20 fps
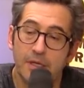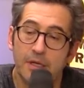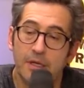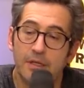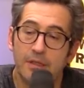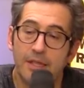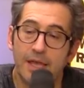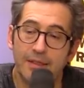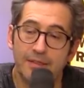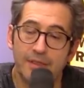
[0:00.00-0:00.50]

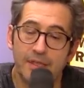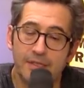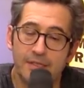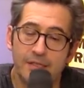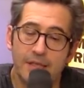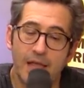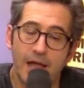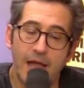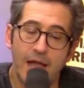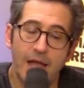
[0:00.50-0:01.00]
that this
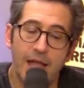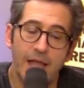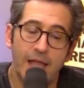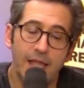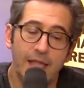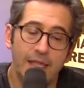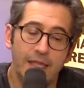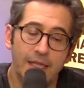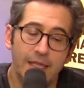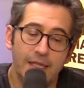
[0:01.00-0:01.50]

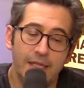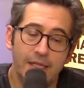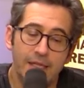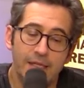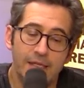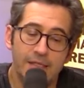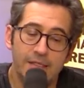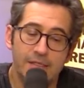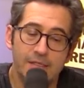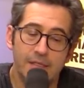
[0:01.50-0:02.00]
guy
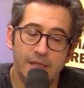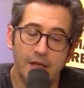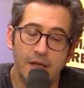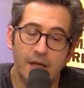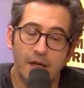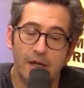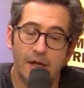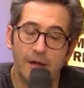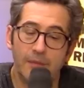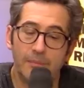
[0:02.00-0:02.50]
is
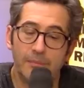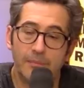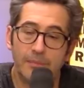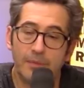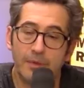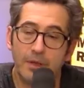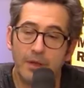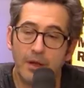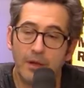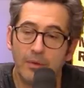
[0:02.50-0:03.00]
um,
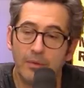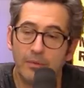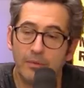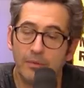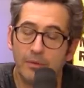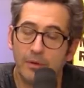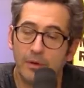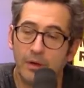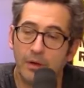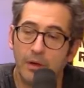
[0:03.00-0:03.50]
you know
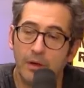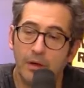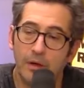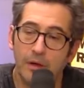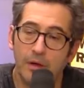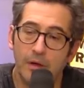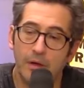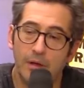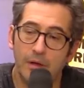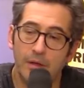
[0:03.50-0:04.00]

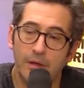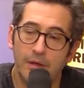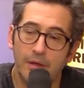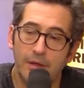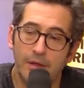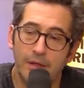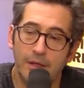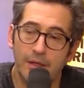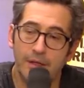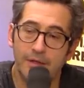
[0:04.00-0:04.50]
uh,
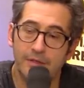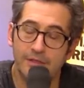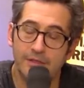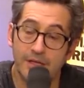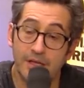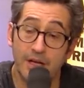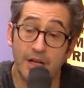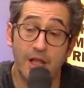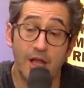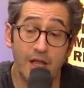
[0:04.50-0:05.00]
is
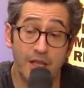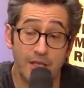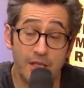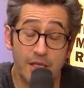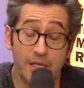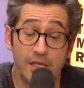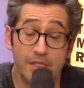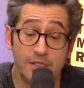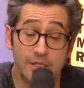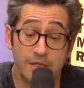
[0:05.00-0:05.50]
going to cut guy?
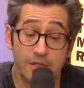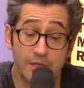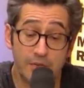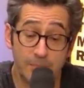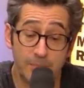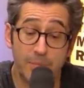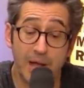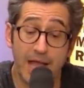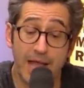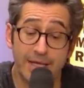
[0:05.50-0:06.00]
it's
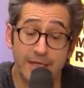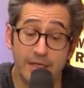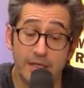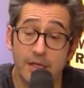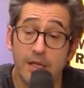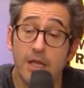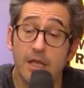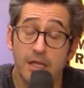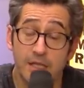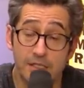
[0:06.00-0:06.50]
biden
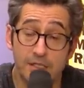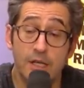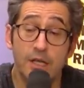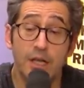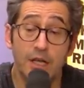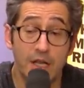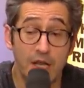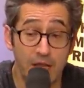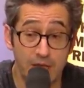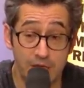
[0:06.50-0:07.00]
is going
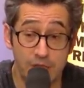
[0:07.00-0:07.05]
to cut your